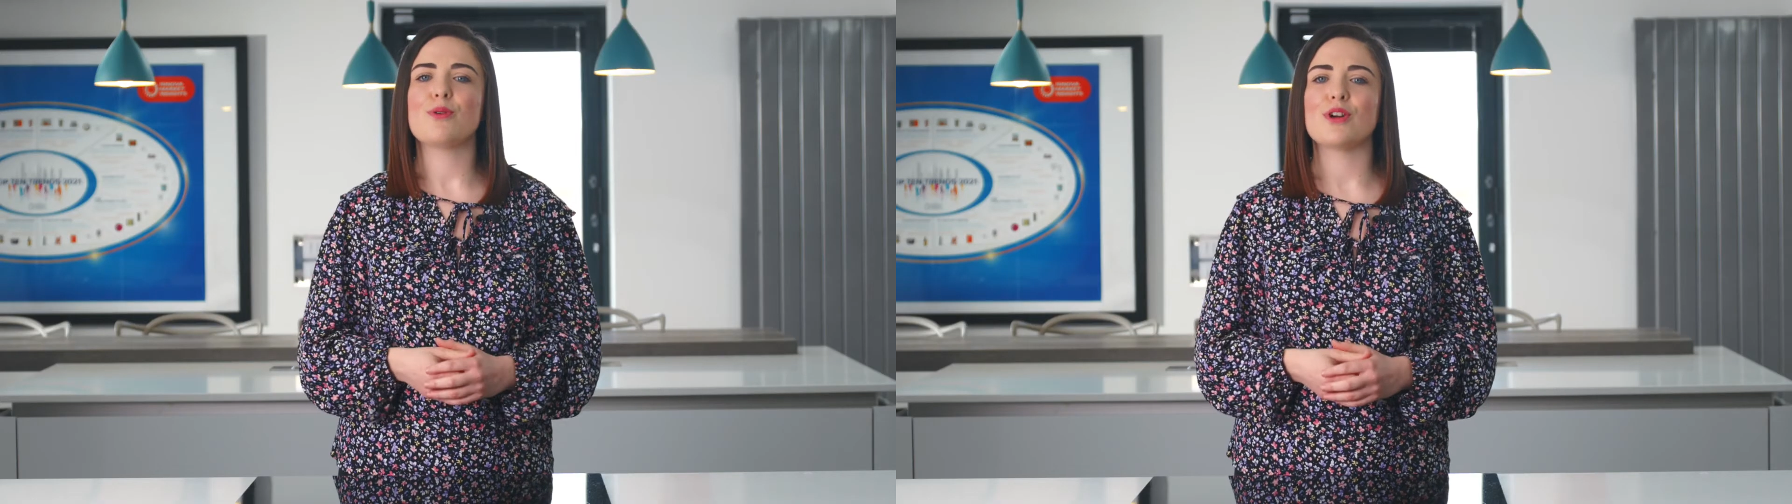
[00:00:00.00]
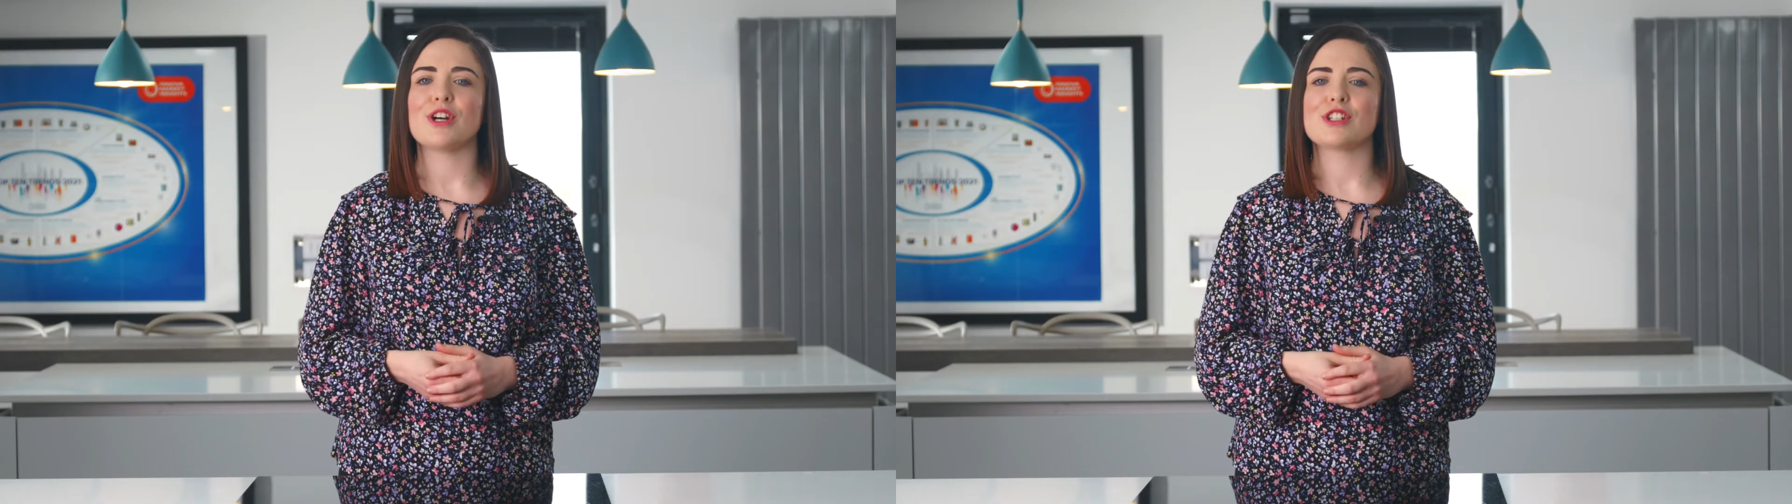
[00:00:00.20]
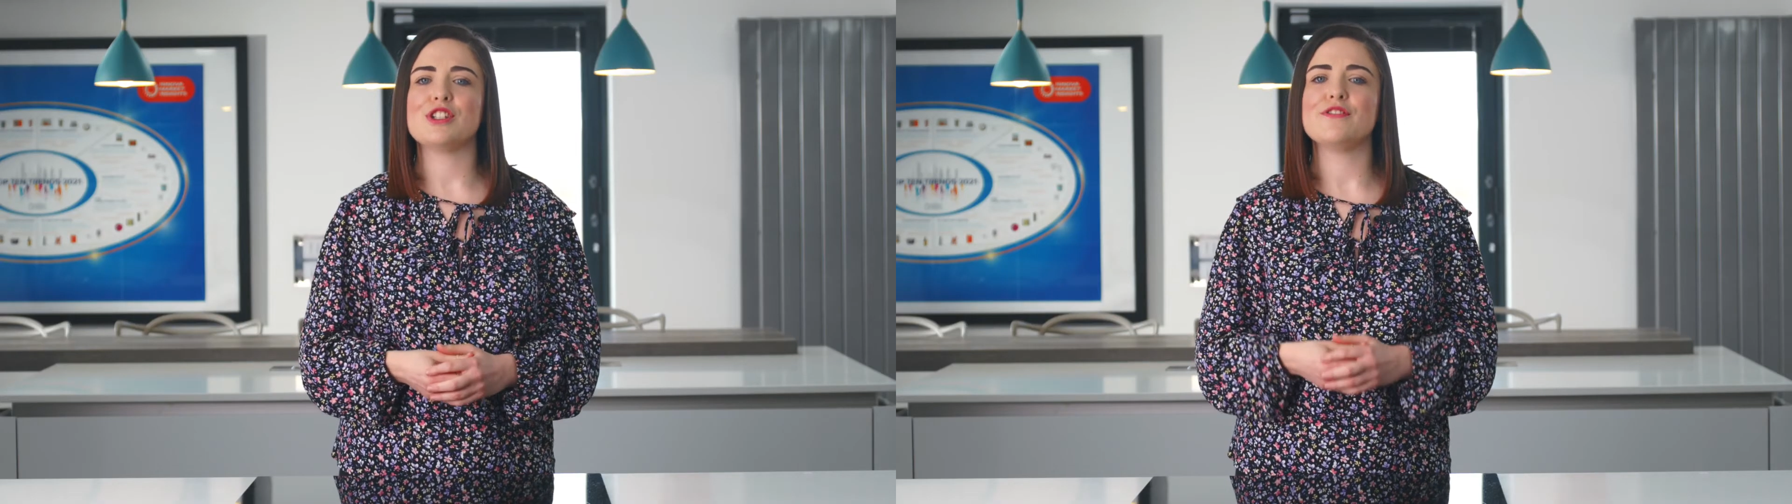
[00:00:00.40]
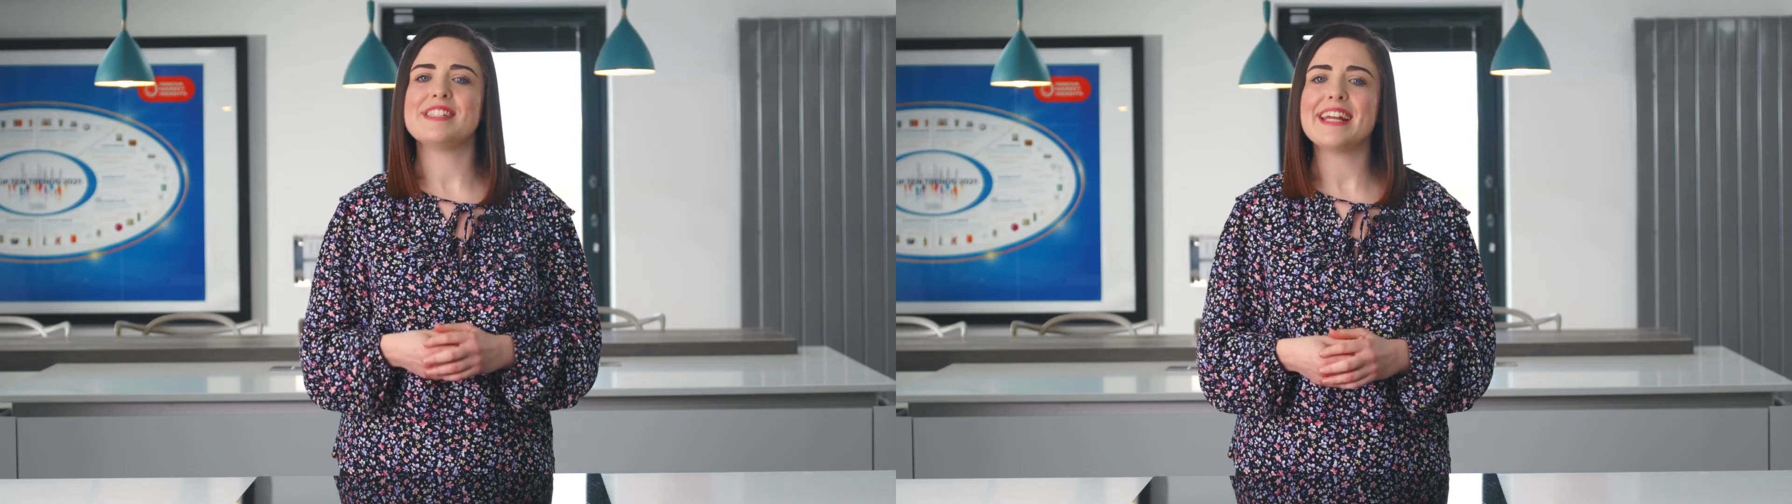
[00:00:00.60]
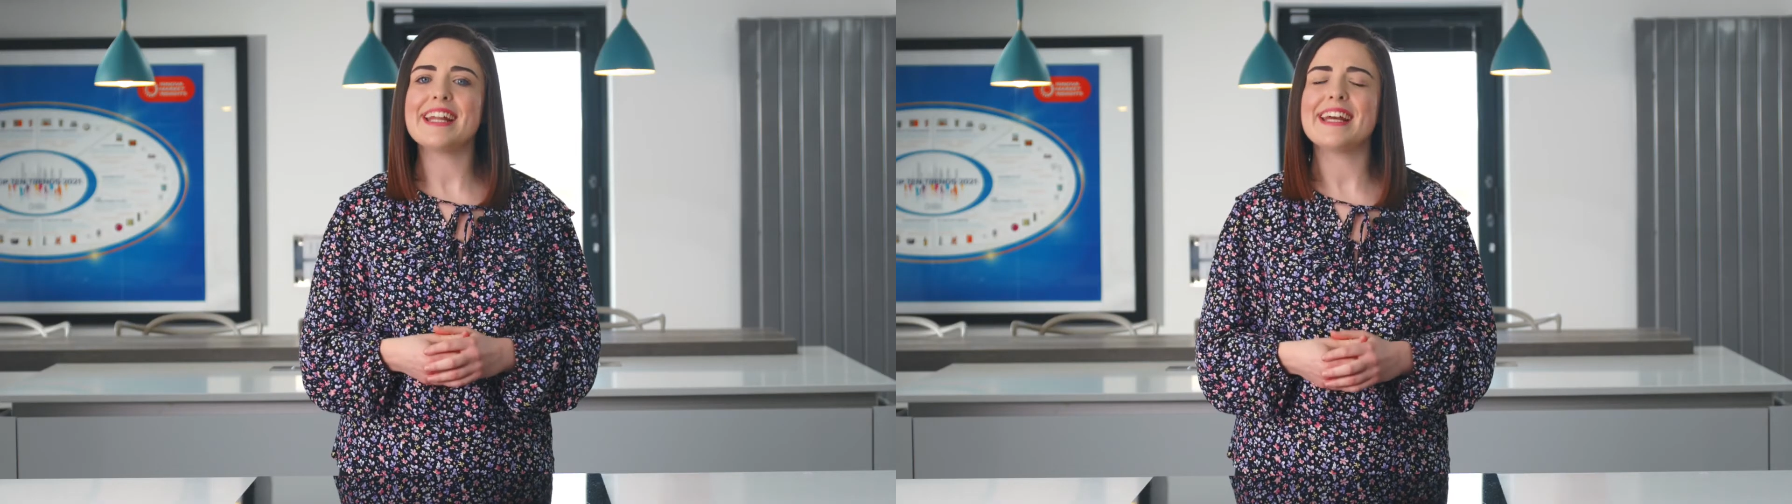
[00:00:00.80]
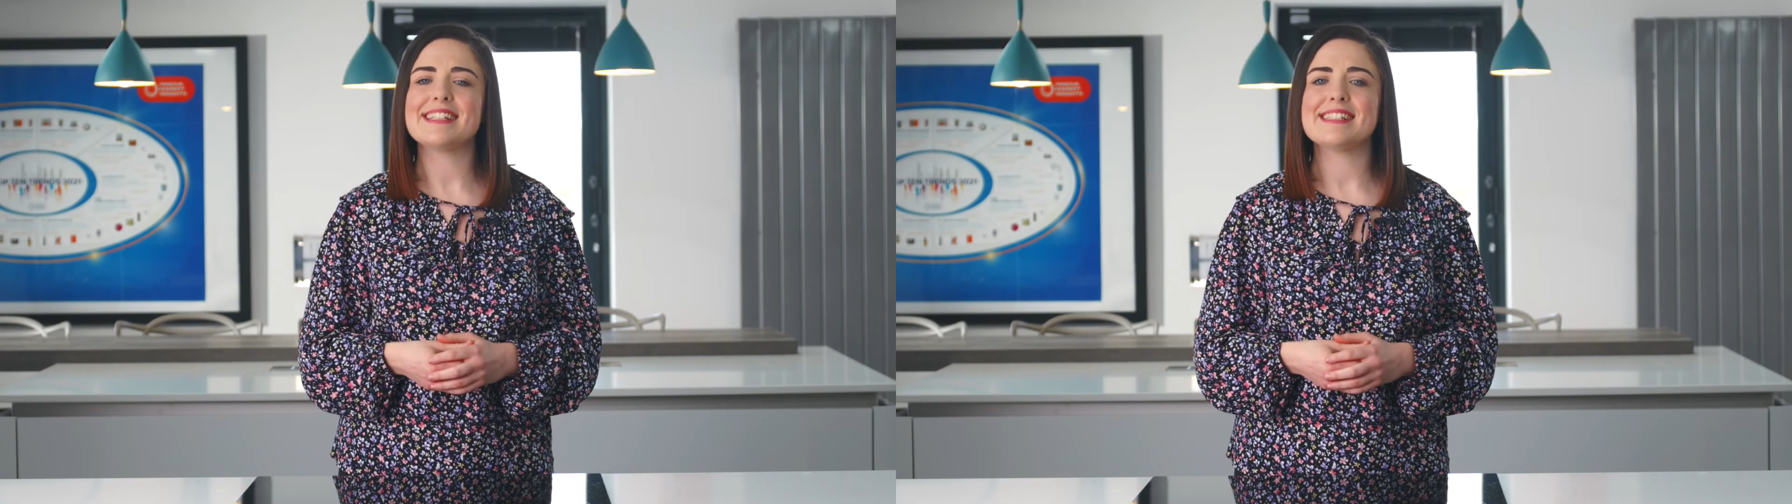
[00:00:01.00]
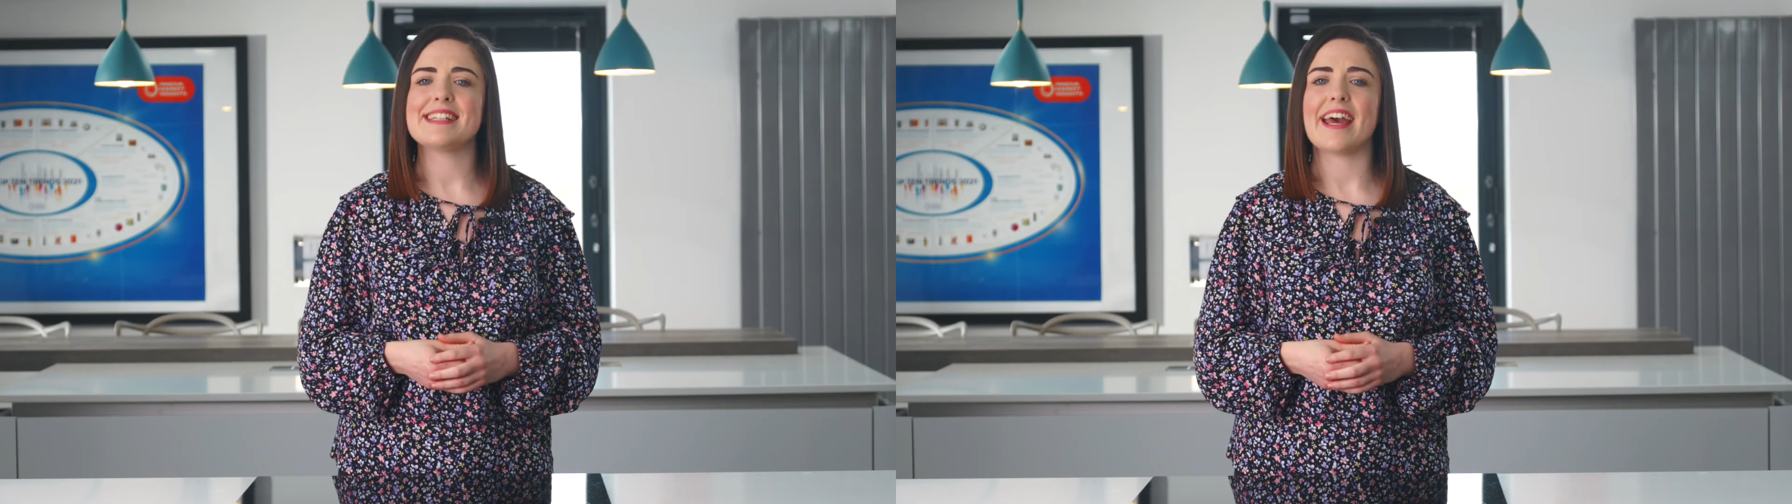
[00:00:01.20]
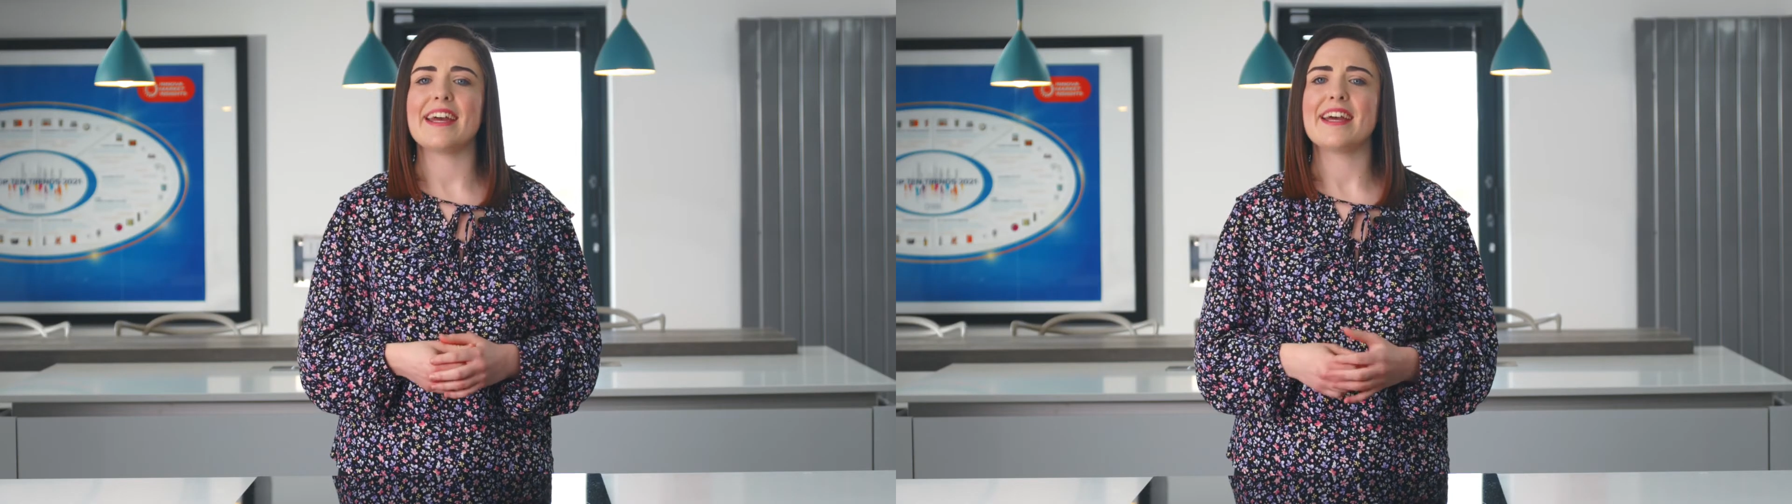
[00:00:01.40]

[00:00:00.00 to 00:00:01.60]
products you've seen here today